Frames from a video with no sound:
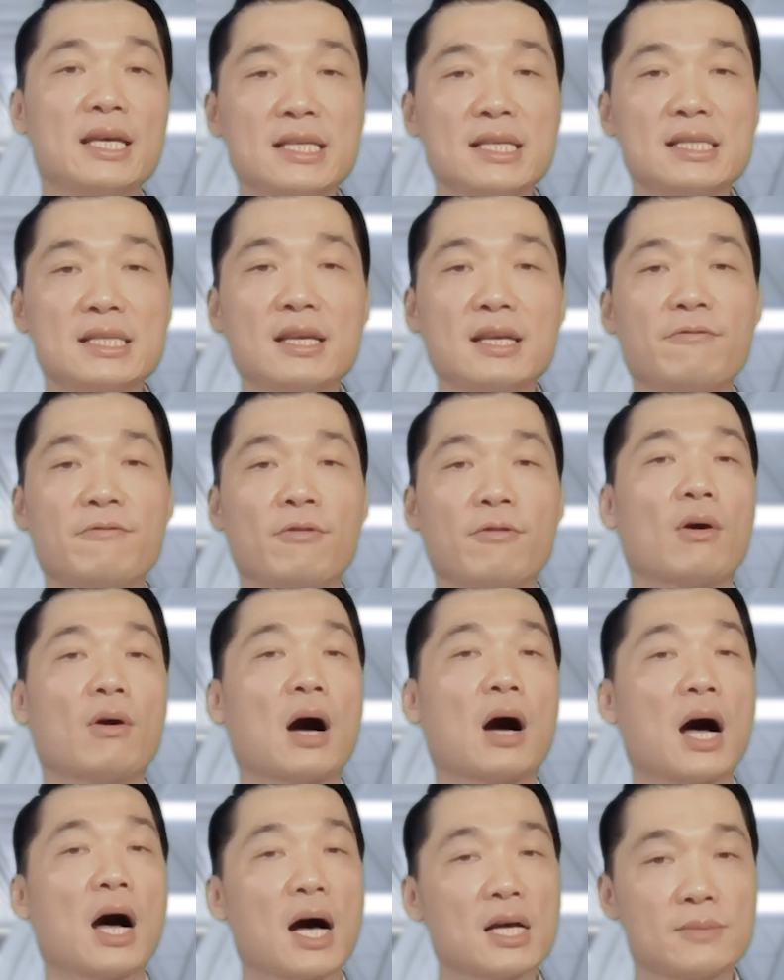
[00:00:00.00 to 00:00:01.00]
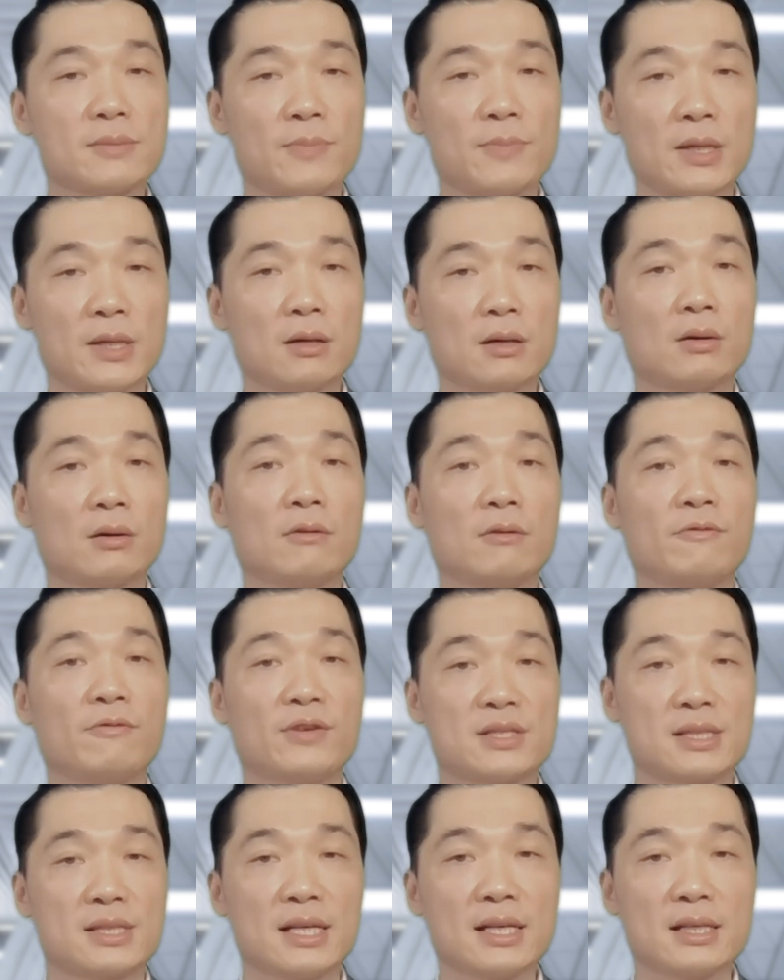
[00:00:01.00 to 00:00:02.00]
easy for hospital
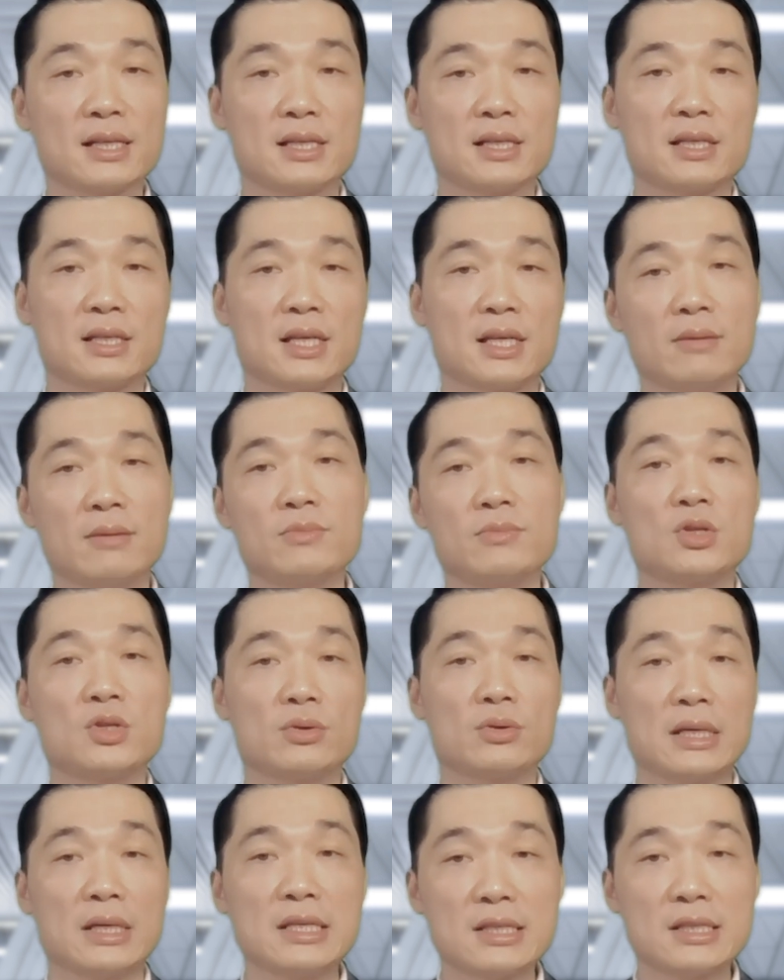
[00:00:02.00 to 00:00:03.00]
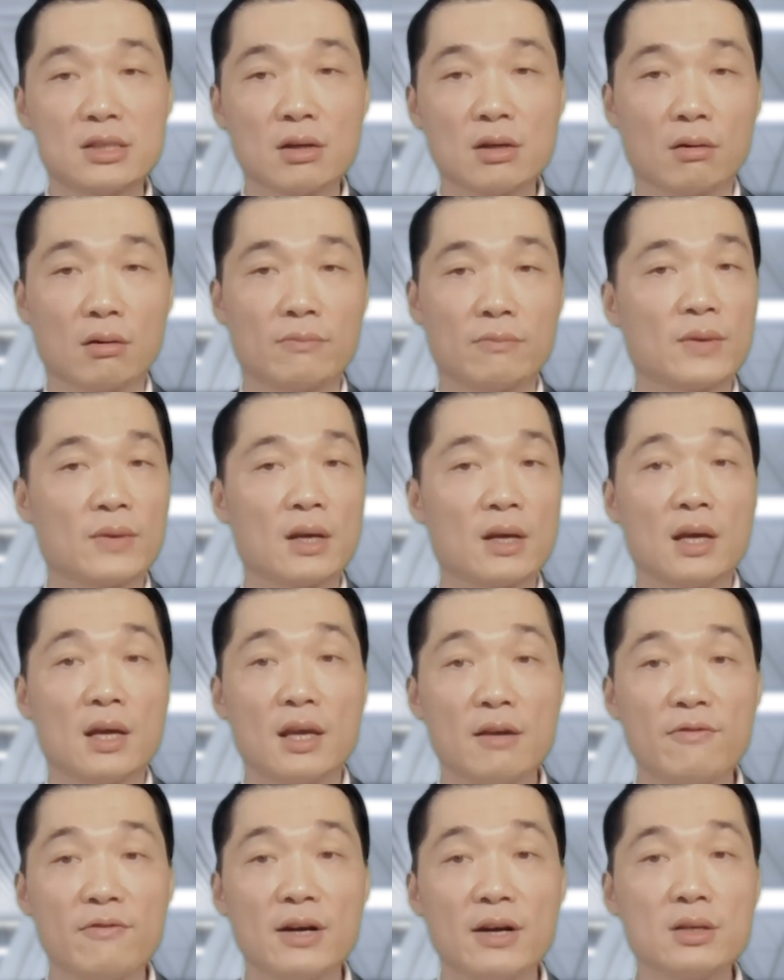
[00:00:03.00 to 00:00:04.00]
facility team to install,
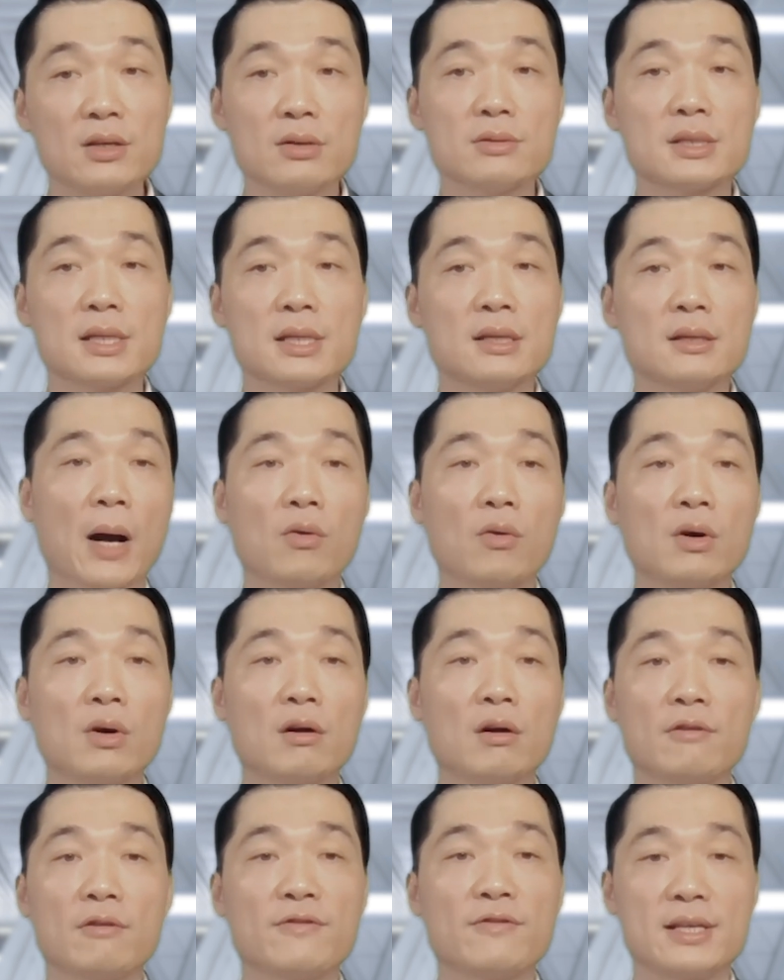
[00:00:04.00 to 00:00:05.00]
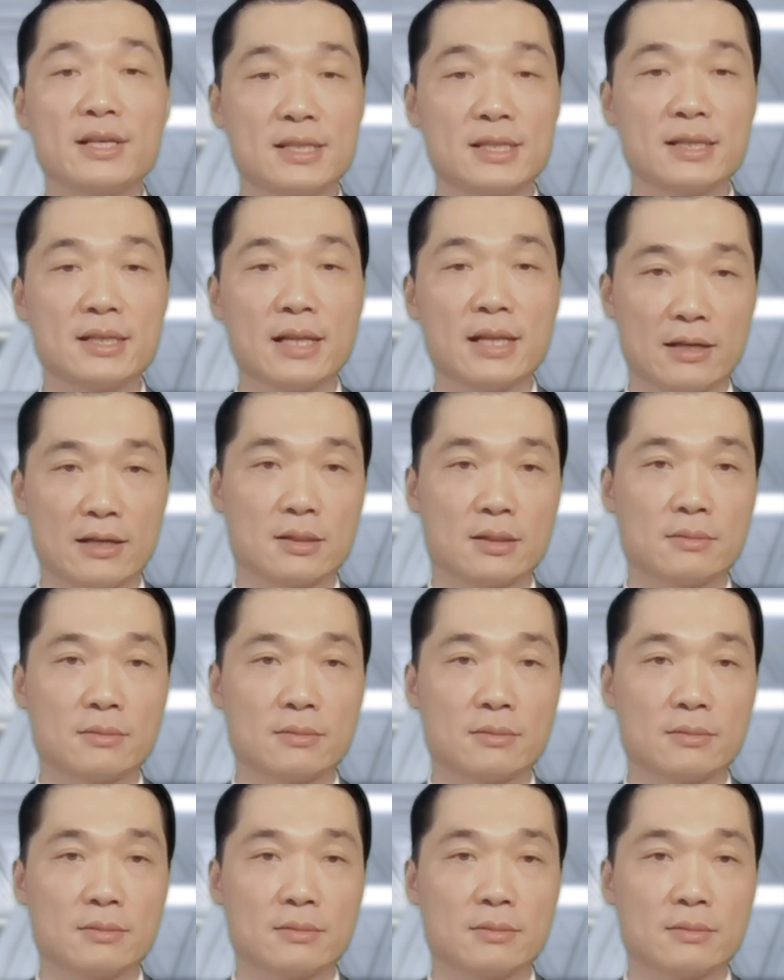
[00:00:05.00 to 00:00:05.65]
even using power over Ethernet.